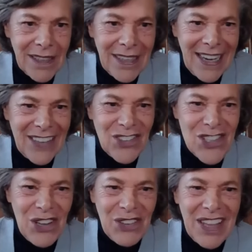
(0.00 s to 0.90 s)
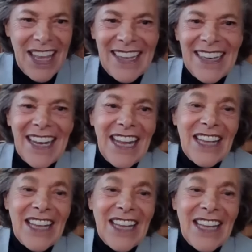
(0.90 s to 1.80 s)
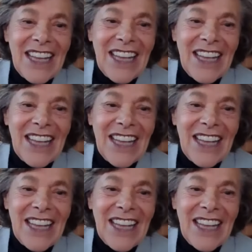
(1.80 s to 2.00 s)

Okay. And so that it's so that